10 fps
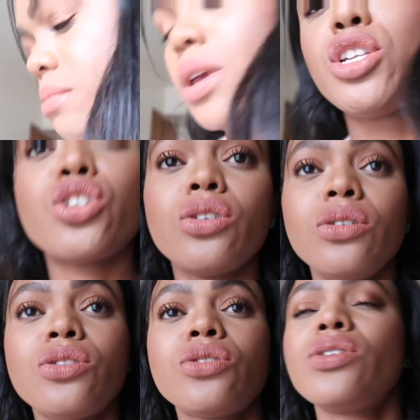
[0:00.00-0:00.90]
made
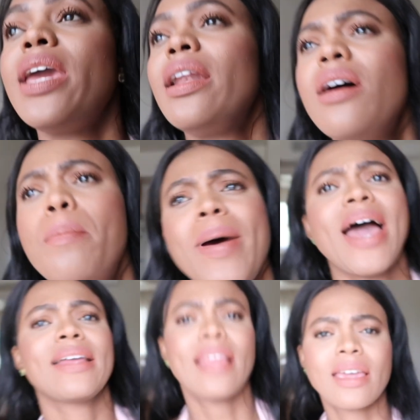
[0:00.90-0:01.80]
sure to get a
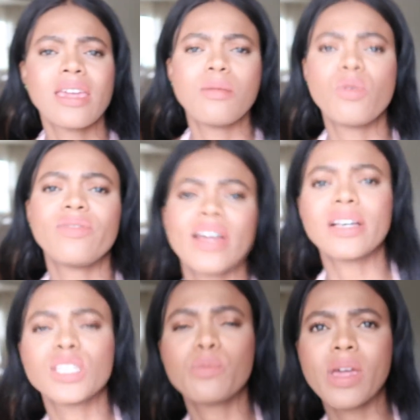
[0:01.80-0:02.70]
pack that came with like
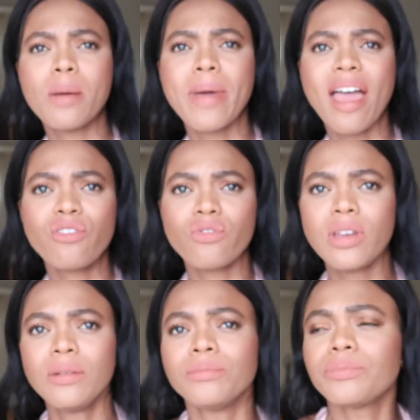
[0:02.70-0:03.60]
a spare
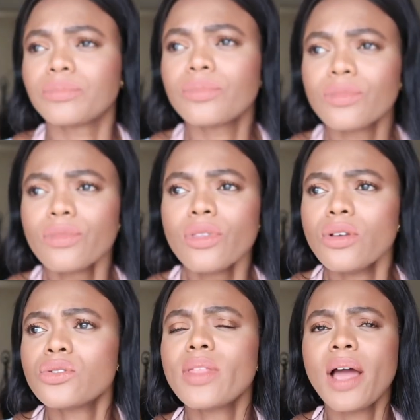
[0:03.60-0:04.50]
battery,
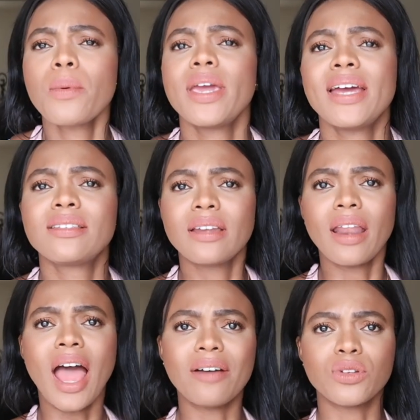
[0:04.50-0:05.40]
so that way I
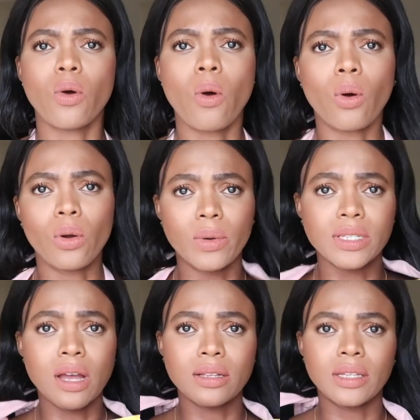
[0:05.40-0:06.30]
didn't have to
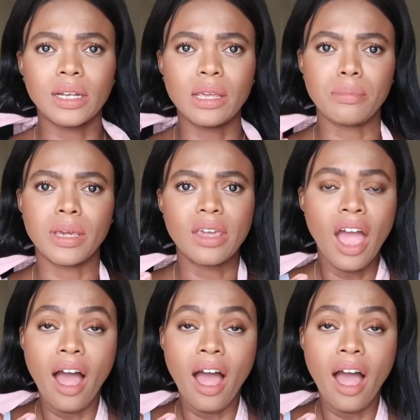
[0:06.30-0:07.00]
always constantly be